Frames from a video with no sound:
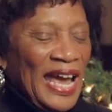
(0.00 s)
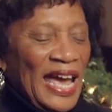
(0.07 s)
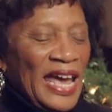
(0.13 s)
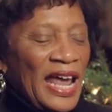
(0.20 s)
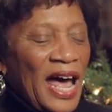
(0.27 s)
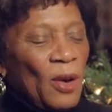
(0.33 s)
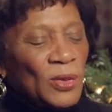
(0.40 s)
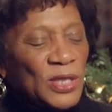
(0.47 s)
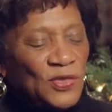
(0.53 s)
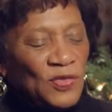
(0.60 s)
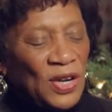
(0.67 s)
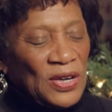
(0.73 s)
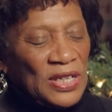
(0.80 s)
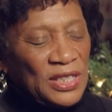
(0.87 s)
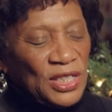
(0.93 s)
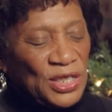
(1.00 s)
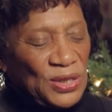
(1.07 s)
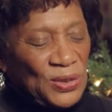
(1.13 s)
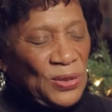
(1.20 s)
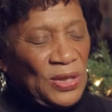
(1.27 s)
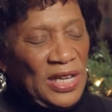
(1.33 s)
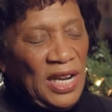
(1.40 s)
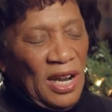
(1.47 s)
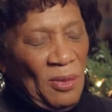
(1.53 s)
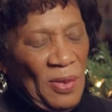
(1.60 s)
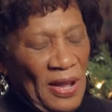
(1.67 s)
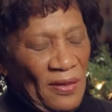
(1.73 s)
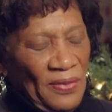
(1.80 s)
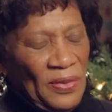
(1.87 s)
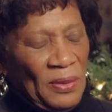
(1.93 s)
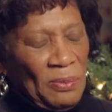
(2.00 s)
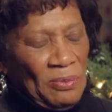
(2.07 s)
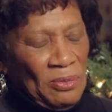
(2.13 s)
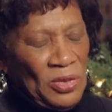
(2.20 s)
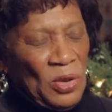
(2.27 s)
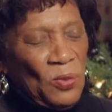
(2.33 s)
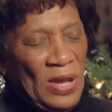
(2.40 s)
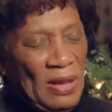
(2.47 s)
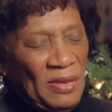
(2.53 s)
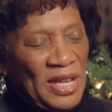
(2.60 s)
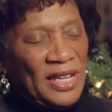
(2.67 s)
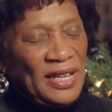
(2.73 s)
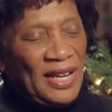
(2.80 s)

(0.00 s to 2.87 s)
And I was very discerning about the women